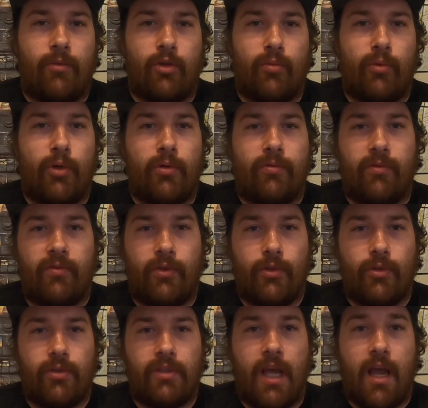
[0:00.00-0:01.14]
of the beautiful
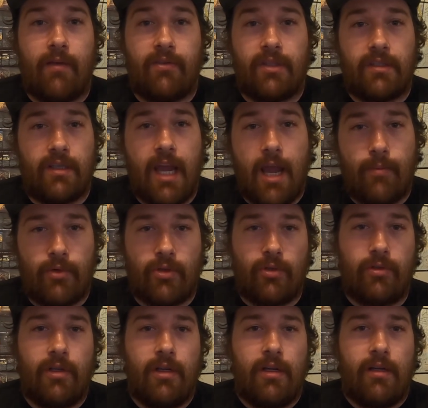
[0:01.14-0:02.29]
views that I've captured